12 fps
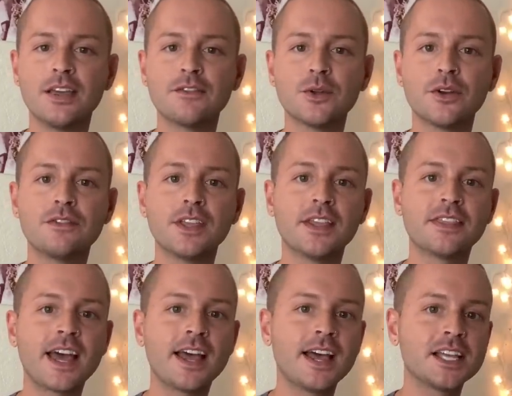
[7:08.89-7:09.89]
Even though I feel like
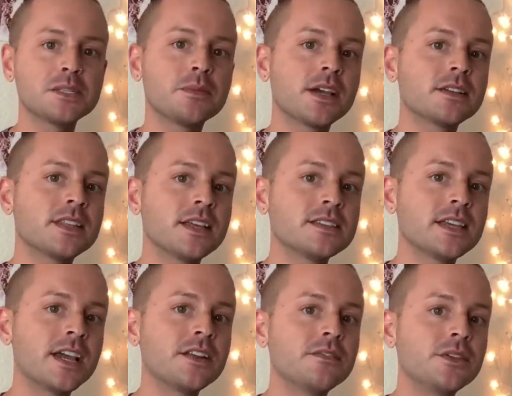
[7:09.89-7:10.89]
that aspect, that
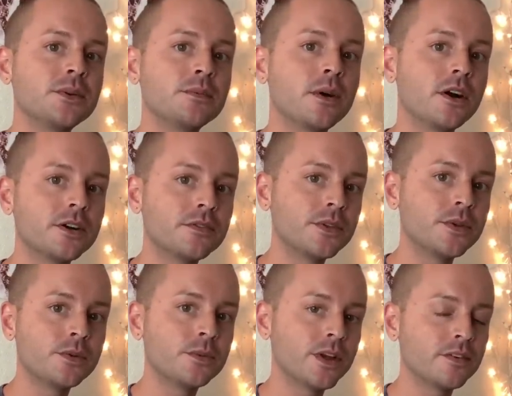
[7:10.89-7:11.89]
side of you, part of
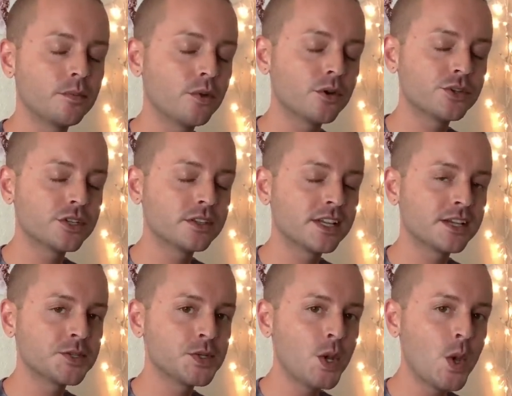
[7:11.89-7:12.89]
you, way of approaching
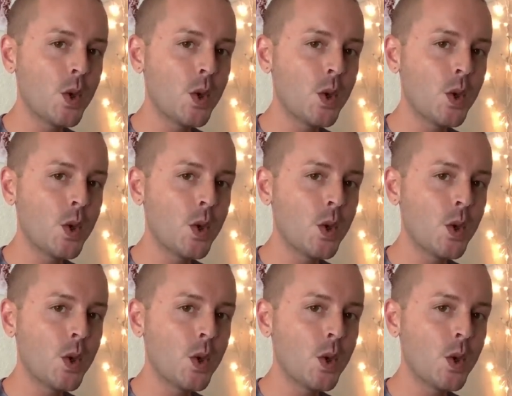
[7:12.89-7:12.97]
things,